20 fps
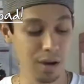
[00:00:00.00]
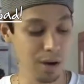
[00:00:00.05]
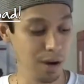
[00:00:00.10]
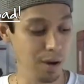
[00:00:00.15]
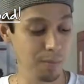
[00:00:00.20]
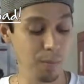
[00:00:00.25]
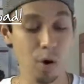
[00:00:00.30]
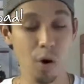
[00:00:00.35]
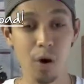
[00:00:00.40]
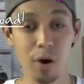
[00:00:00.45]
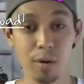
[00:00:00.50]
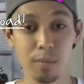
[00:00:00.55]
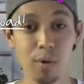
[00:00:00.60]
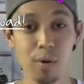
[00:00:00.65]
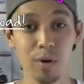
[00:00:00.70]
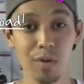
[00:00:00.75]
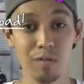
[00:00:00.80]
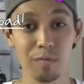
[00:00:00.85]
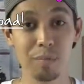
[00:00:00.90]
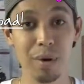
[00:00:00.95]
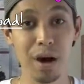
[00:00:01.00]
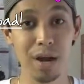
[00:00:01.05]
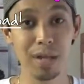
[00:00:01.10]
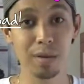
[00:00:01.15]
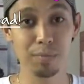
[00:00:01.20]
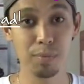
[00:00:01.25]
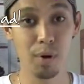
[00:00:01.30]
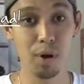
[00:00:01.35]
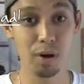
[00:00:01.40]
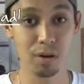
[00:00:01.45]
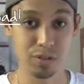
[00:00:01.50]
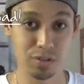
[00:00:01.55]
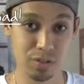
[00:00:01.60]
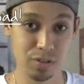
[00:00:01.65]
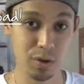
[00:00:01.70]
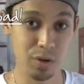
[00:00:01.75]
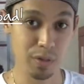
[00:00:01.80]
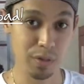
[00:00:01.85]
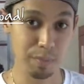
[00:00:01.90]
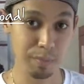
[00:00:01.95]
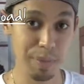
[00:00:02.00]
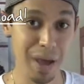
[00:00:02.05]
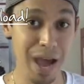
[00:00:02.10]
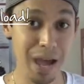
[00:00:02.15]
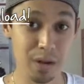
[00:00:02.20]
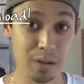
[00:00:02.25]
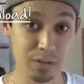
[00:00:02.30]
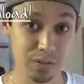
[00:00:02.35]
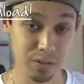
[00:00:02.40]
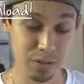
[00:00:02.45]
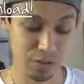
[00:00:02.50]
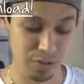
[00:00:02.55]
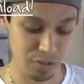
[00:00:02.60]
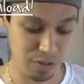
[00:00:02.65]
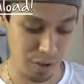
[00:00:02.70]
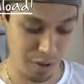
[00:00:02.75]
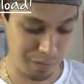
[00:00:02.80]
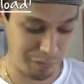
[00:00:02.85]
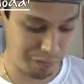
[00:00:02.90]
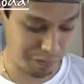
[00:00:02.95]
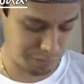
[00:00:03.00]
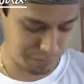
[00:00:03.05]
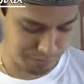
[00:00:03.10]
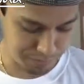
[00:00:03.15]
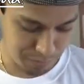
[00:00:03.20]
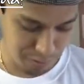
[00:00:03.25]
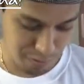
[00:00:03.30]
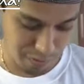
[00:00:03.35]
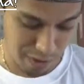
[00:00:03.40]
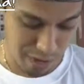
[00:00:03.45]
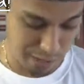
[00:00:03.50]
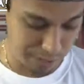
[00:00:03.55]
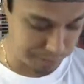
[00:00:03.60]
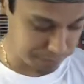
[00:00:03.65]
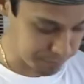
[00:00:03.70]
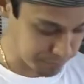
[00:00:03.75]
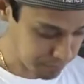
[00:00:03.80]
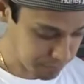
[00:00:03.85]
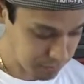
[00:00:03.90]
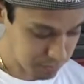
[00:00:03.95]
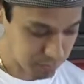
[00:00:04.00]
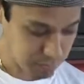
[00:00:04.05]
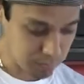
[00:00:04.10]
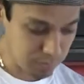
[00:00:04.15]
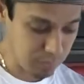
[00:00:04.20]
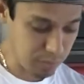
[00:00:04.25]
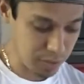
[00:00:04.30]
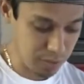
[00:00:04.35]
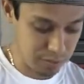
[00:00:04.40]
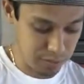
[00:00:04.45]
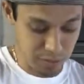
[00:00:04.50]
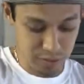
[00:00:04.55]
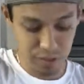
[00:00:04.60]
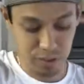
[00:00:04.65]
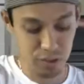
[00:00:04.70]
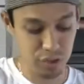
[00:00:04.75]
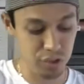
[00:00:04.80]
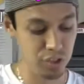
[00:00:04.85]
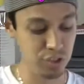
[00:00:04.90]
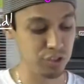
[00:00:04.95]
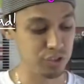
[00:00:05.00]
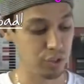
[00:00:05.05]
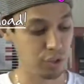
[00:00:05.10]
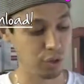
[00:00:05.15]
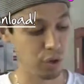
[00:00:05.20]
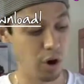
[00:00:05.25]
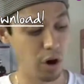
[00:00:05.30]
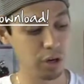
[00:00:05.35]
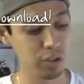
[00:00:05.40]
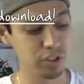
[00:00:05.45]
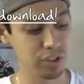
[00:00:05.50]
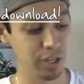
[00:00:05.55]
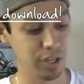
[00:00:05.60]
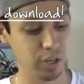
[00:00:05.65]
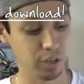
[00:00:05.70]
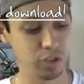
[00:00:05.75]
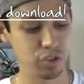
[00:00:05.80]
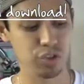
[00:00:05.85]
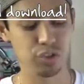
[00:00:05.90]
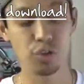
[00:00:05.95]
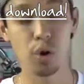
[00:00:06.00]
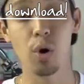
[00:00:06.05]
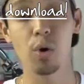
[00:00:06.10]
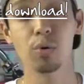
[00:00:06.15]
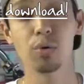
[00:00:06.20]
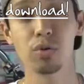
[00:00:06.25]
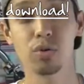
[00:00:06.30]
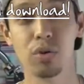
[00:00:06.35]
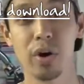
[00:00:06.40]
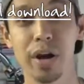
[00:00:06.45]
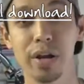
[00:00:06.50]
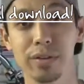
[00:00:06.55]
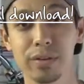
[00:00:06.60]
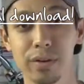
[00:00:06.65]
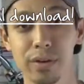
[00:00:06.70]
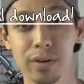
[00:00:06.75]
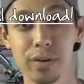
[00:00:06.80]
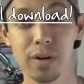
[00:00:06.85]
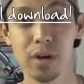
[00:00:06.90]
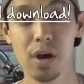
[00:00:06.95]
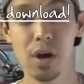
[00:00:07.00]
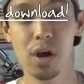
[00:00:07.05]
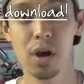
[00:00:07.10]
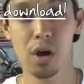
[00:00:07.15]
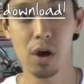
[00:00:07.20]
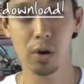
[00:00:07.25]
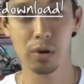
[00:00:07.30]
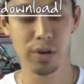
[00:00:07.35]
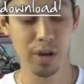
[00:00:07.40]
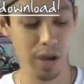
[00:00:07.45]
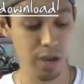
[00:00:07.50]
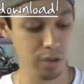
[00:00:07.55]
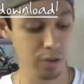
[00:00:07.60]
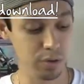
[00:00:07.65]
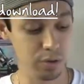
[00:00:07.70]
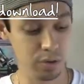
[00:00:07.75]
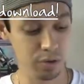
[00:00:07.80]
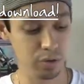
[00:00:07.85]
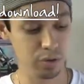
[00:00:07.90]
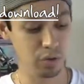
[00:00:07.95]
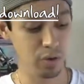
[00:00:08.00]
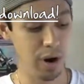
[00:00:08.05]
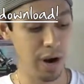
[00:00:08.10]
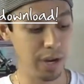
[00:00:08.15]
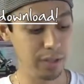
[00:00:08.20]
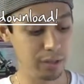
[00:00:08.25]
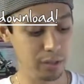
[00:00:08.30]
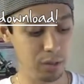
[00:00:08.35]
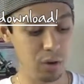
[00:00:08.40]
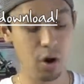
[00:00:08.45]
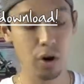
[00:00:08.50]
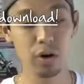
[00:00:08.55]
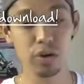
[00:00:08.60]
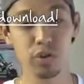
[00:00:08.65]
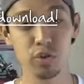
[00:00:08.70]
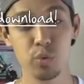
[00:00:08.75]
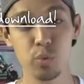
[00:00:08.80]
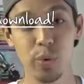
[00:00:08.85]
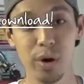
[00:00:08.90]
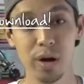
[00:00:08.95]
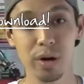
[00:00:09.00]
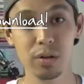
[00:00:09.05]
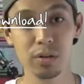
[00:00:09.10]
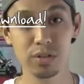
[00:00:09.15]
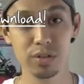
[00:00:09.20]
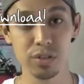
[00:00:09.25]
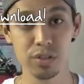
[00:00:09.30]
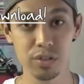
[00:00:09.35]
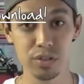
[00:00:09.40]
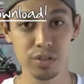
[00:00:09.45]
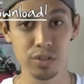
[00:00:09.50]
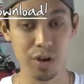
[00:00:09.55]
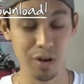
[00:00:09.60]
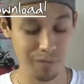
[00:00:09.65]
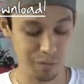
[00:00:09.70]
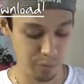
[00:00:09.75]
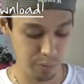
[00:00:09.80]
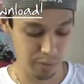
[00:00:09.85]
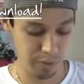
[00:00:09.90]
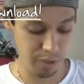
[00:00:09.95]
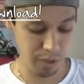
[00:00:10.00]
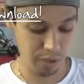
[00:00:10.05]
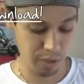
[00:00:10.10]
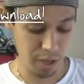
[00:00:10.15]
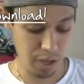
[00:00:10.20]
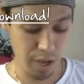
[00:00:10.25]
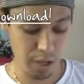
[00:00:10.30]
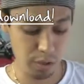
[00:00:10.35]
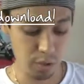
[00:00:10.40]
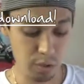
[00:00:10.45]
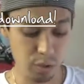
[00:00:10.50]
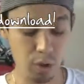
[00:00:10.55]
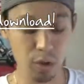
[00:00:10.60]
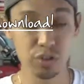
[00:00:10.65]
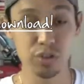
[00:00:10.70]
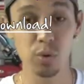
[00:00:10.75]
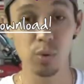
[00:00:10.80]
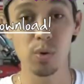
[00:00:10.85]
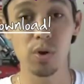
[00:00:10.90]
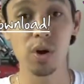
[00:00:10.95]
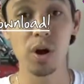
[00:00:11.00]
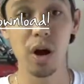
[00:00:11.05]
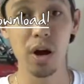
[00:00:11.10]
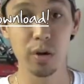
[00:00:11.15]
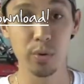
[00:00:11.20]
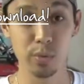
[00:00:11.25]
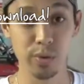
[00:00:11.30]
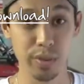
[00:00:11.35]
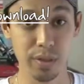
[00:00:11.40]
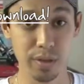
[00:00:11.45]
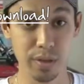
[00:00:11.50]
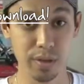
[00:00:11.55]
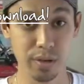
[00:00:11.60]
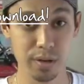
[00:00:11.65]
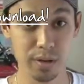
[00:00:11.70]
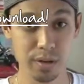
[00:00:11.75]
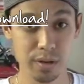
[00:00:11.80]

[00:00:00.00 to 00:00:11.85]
um, automotive body parts, you know, the panels and stuff, all right? This is just a large, like a stone grinder, okay? You could grind large welds and stuff with it. You could also cut with it,